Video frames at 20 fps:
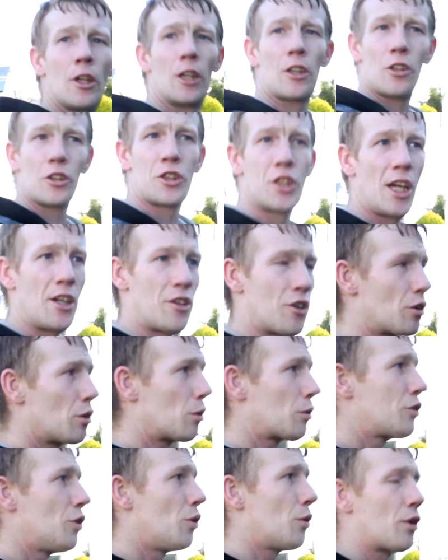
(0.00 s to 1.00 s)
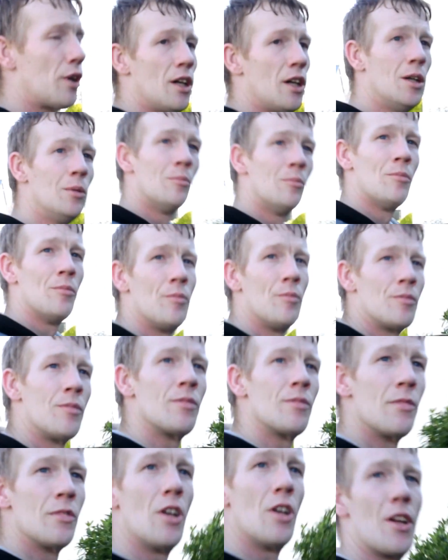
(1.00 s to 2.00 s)
I got a 10-year-old daughter.
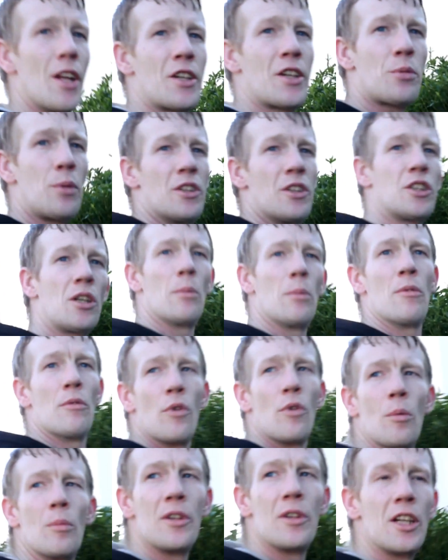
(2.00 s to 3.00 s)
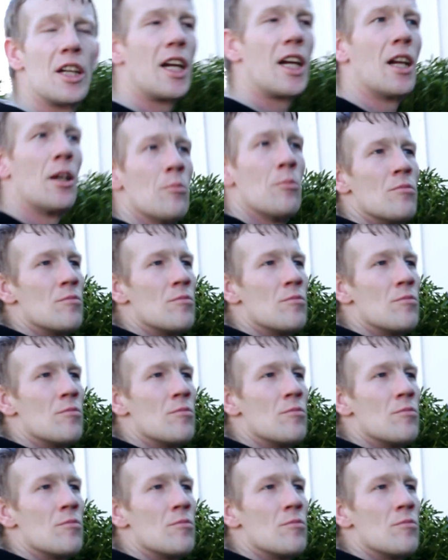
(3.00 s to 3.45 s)
Oh, that's where it's coming from, isn't it?